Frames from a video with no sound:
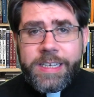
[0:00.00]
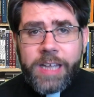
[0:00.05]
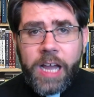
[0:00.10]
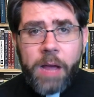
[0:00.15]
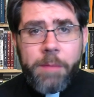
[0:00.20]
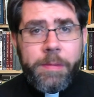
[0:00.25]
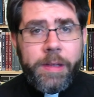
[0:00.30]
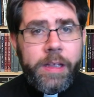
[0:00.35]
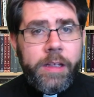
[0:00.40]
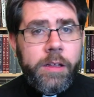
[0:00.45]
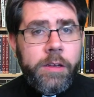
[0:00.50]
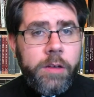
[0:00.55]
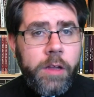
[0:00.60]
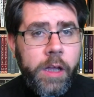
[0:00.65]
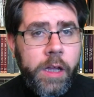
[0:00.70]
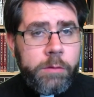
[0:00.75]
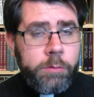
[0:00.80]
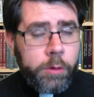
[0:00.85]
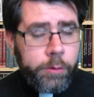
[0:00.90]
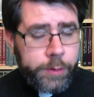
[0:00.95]
coming
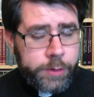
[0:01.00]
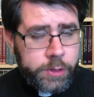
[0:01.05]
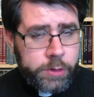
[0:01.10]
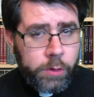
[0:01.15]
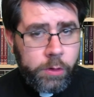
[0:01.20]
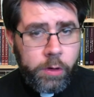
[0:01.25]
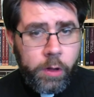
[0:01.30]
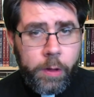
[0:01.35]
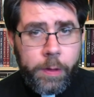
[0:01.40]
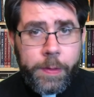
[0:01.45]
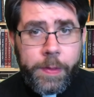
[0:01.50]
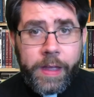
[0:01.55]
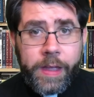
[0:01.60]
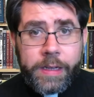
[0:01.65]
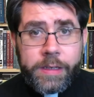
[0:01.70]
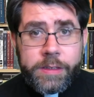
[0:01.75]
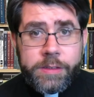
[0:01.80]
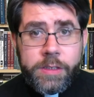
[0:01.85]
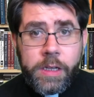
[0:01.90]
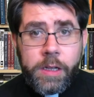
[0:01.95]
and will restore all
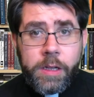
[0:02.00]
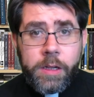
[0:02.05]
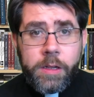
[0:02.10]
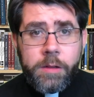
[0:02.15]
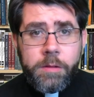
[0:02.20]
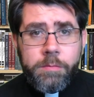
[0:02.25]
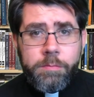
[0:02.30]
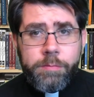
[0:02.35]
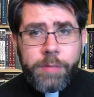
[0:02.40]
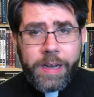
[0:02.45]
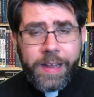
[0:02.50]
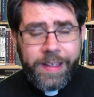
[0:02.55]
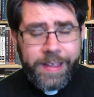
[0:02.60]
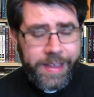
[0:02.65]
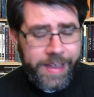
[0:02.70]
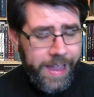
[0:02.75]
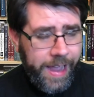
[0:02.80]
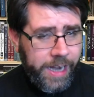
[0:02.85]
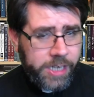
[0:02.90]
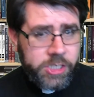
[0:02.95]
things, but
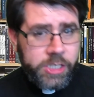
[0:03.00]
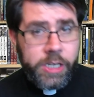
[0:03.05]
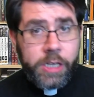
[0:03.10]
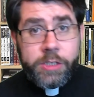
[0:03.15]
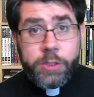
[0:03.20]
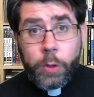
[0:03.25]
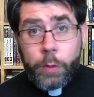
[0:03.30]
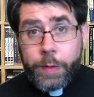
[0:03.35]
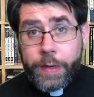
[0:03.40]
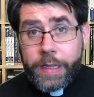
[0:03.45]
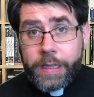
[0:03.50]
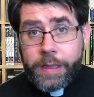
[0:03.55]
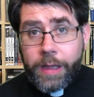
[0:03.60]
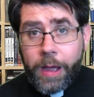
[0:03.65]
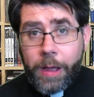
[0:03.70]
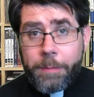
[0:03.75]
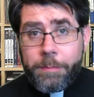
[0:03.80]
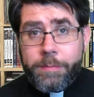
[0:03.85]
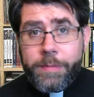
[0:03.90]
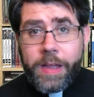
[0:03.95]
he actually has already
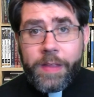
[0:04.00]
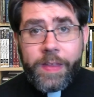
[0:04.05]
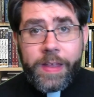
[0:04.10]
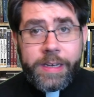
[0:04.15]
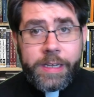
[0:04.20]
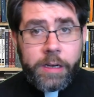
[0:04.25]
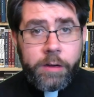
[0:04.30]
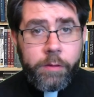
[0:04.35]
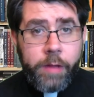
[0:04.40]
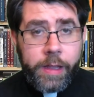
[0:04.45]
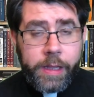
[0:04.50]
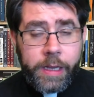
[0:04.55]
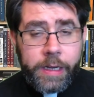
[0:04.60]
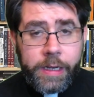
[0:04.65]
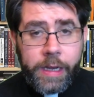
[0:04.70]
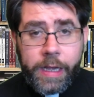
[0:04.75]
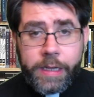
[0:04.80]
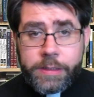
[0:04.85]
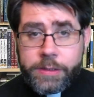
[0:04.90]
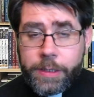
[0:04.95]
come, and they didn't
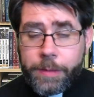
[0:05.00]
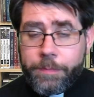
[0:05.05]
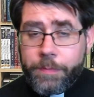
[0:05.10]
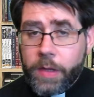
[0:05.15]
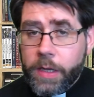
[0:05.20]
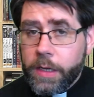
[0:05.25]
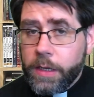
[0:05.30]
recognize him.